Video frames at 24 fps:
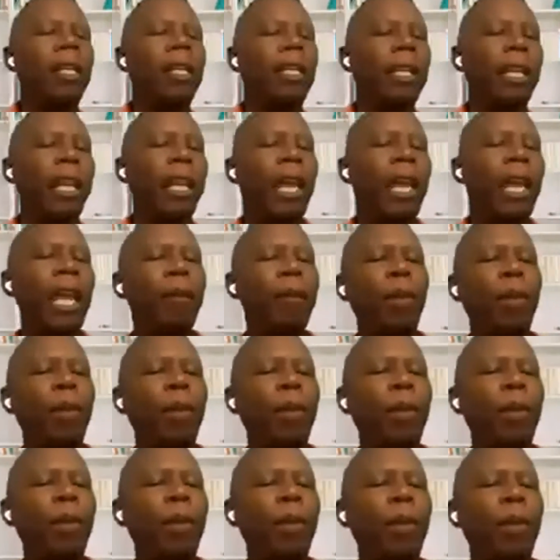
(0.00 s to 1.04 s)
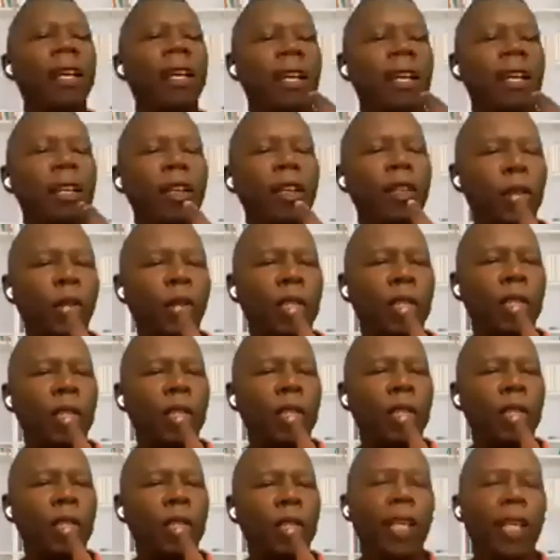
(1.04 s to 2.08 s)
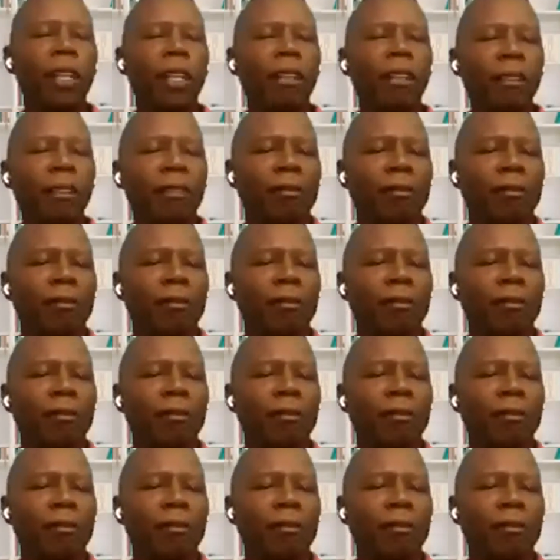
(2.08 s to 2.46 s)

came in there because you said something.